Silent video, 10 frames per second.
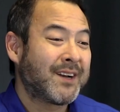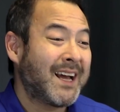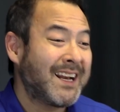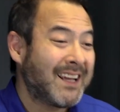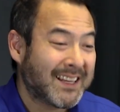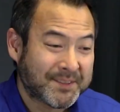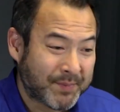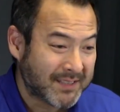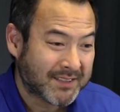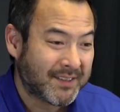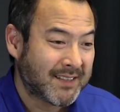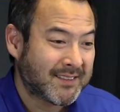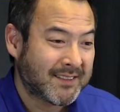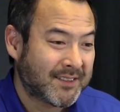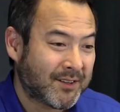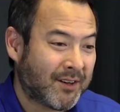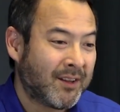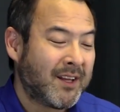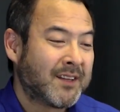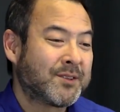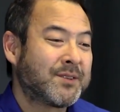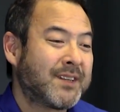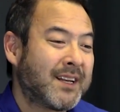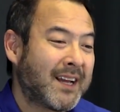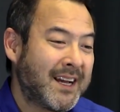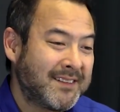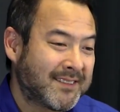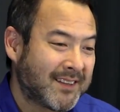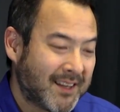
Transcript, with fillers: they're not expensive headsets at all. So it's a nice